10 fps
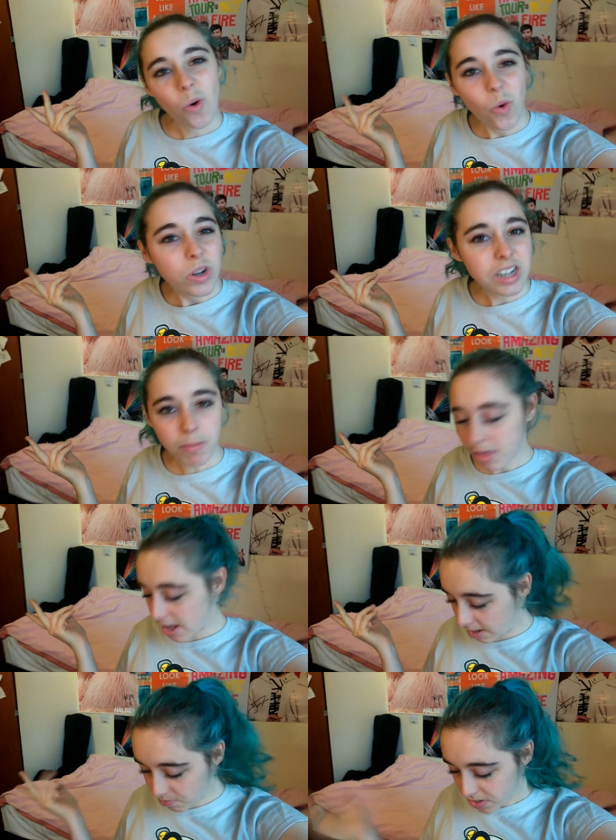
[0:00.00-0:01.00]
or
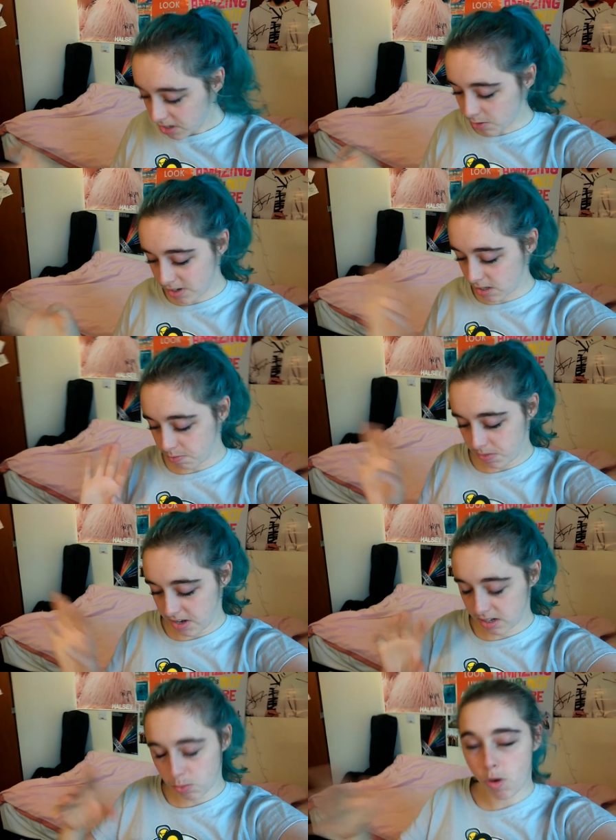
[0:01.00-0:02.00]
something. So
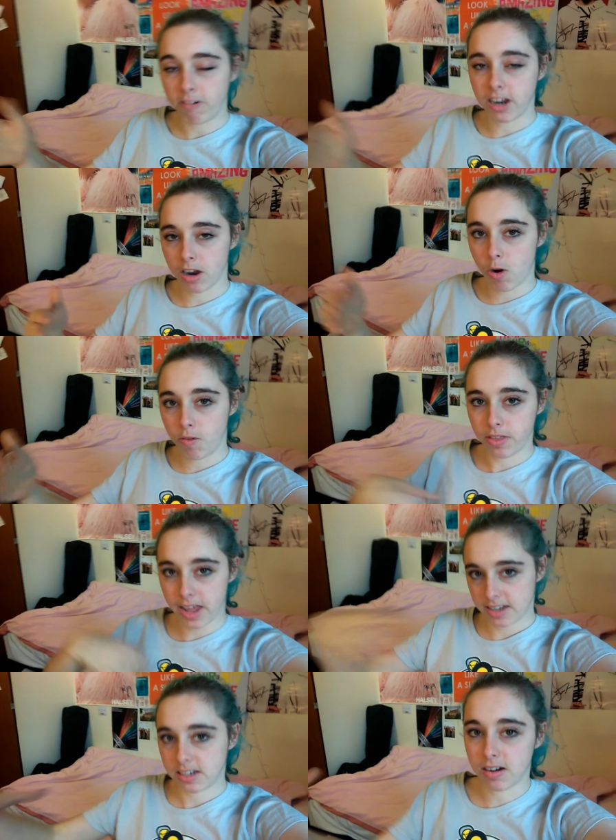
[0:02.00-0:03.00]
it's the warrior of
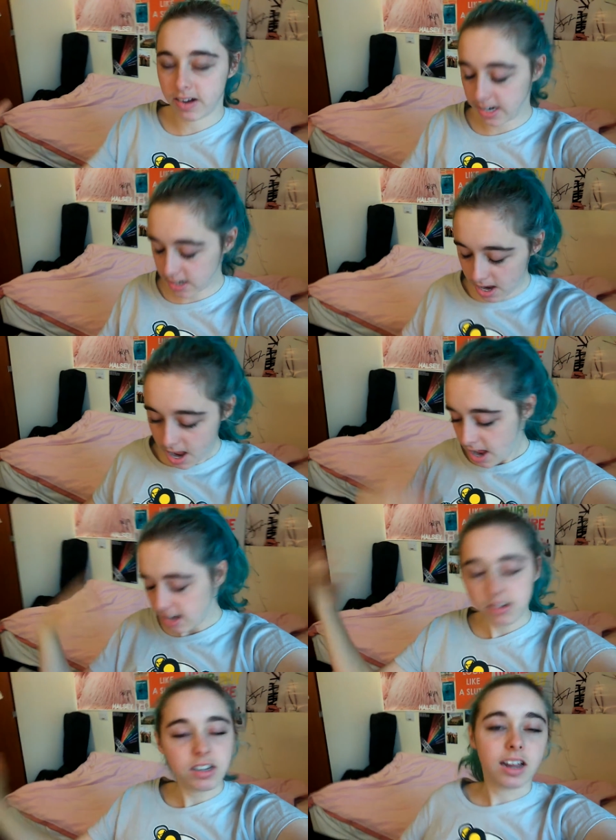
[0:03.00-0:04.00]
their side.
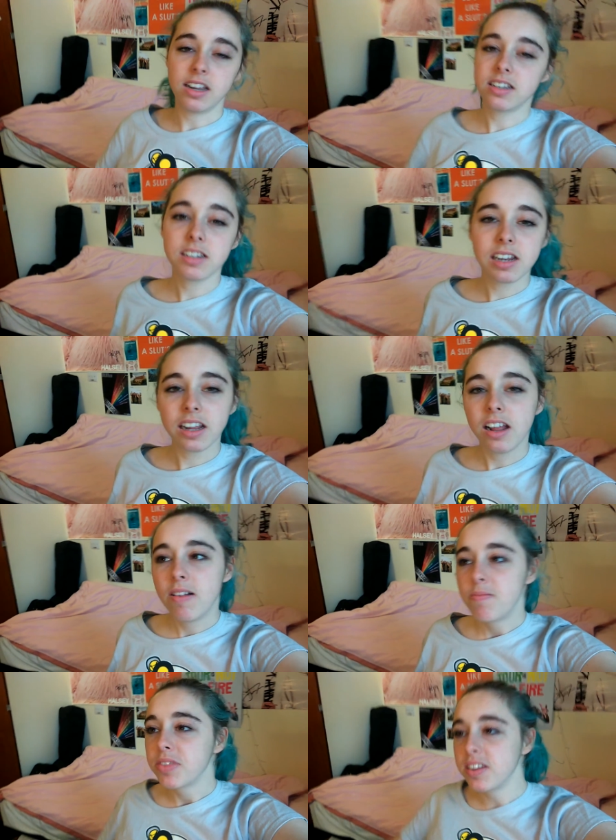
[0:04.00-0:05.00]
And then, yeah, it's just like
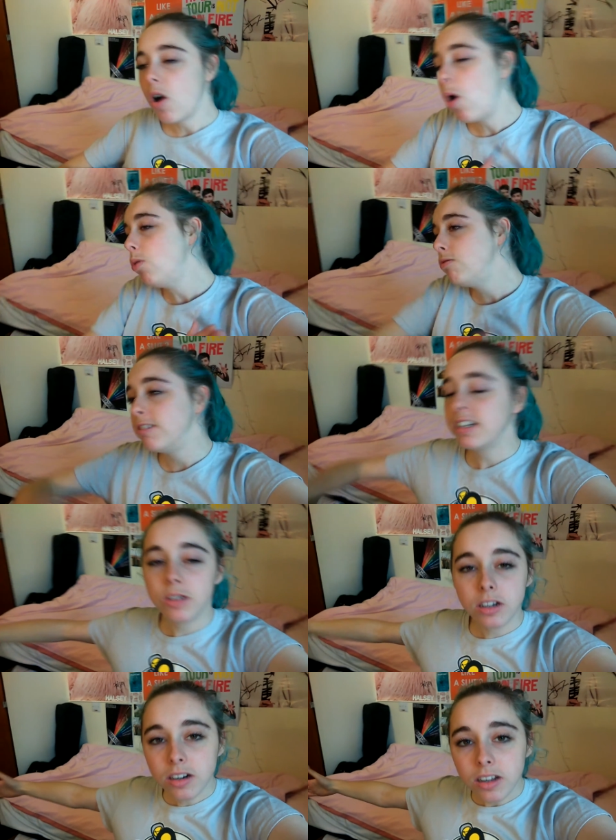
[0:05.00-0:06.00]
this whole
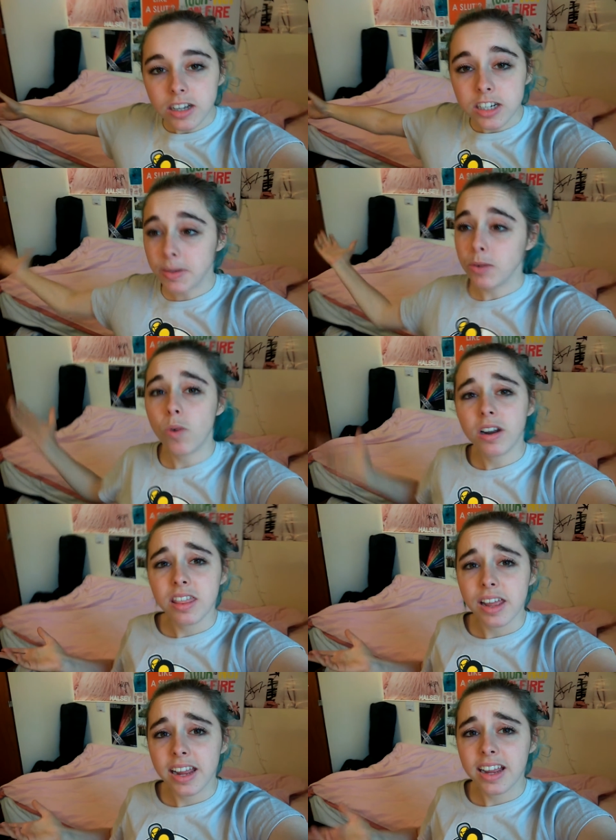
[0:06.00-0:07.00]
riddle to mean one
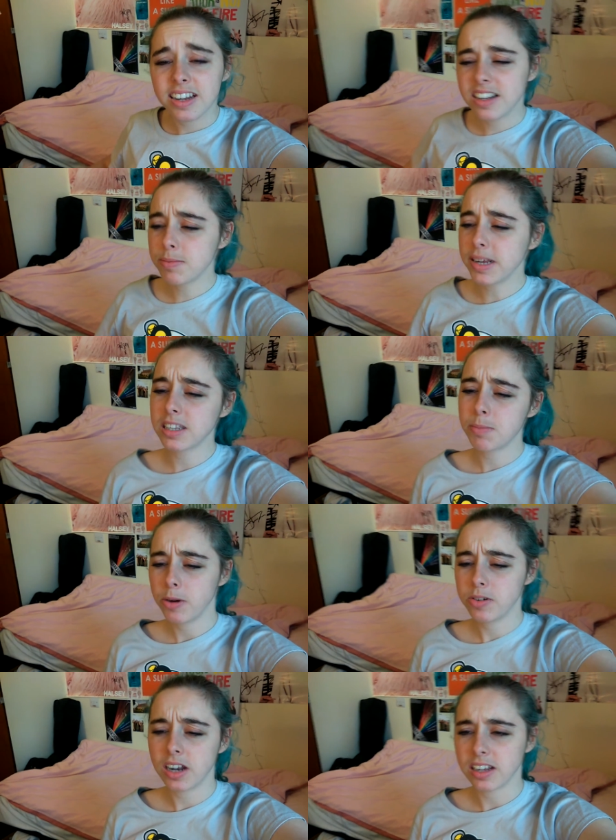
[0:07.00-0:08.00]
thing, and it just makes the
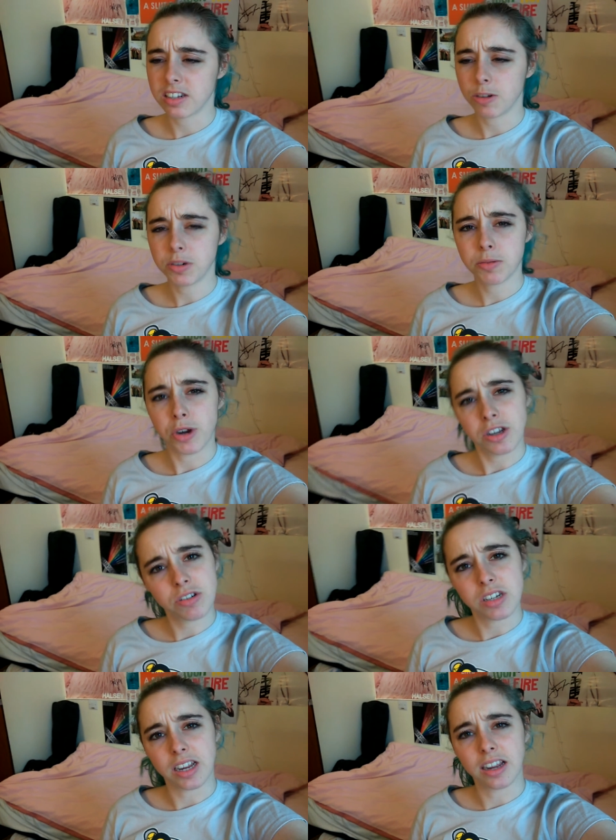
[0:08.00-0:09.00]
poetry like so much more
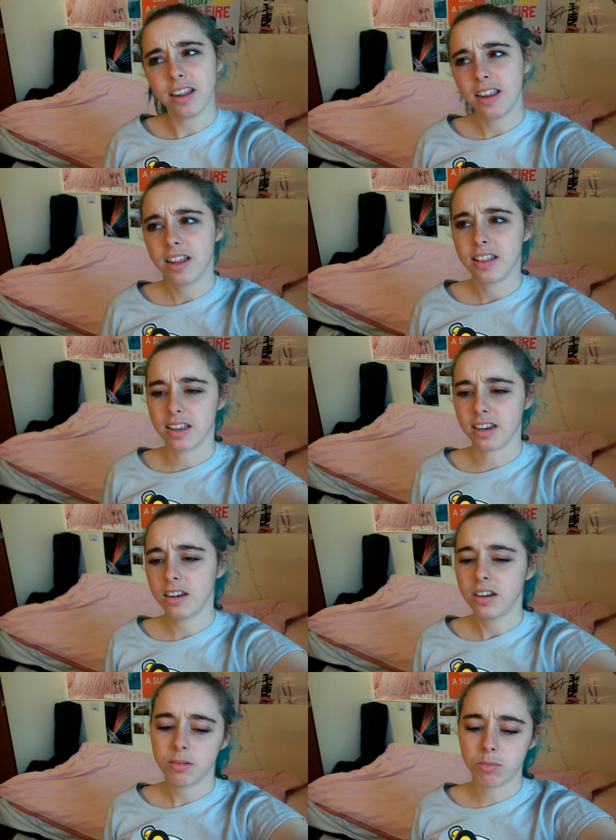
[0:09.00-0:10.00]
interesting
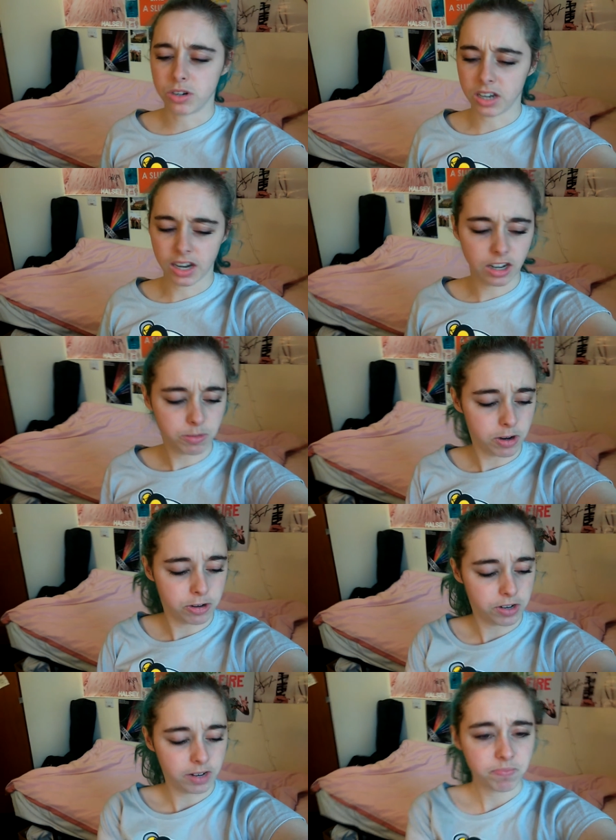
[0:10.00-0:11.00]
than modern English
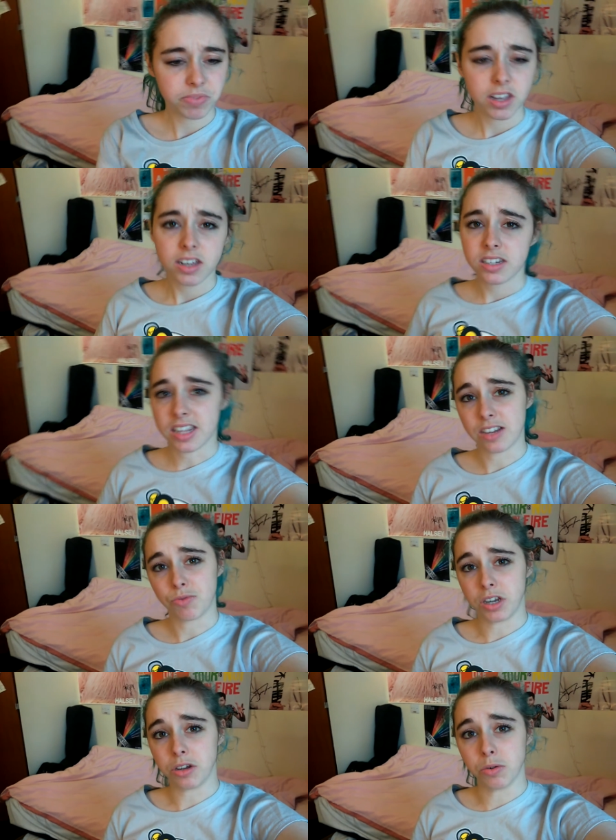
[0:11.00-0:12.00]
poetry. So that's
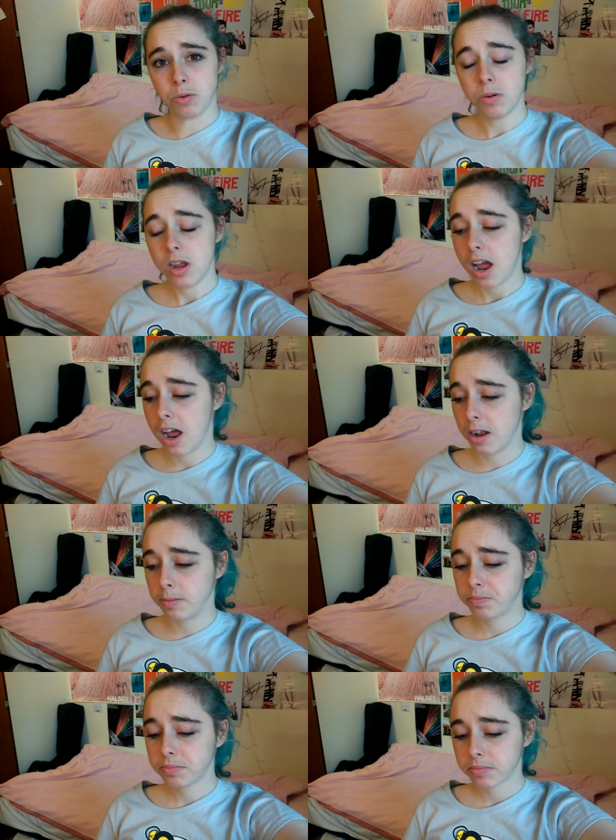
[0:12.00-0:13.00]
really cool.
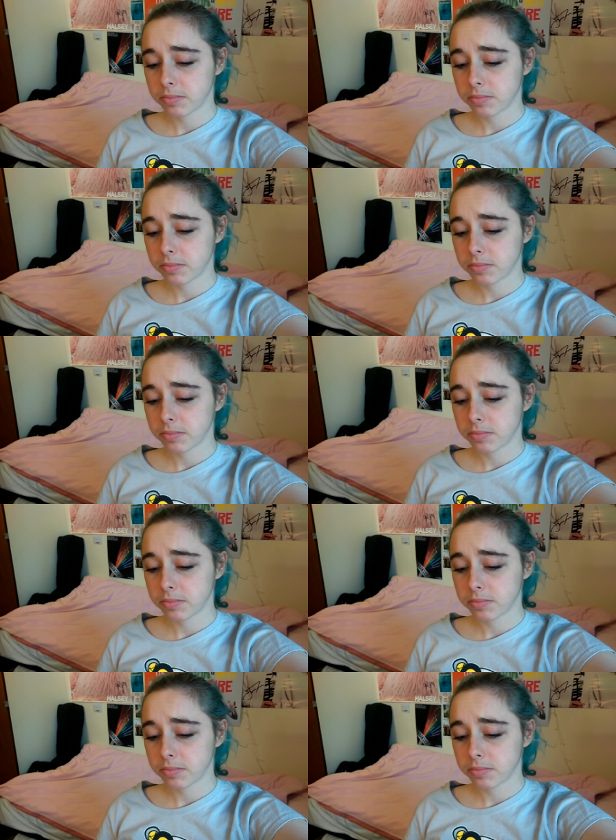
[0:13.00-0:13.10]
And